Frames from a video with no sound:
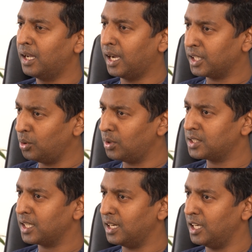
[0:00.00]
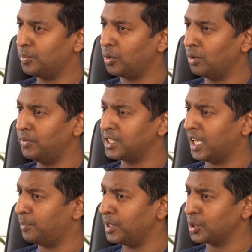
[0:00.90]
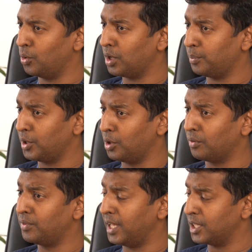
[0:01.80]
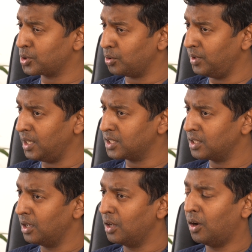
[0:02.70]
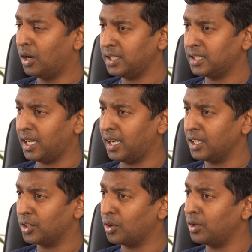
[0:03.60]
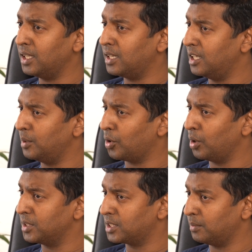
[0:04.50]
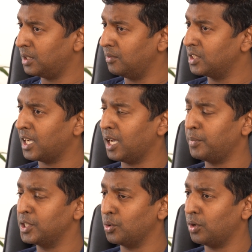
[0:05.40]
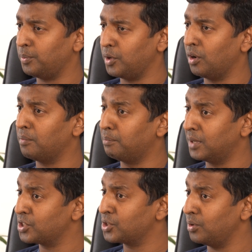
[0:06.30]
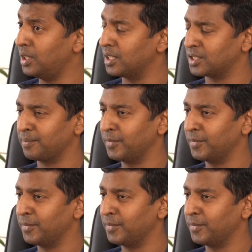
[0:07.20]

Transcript: Acute is a kidney problem which happens over a period of days to weeks, on the other hand, chronic kidney problem is something which happens over a period of months to years.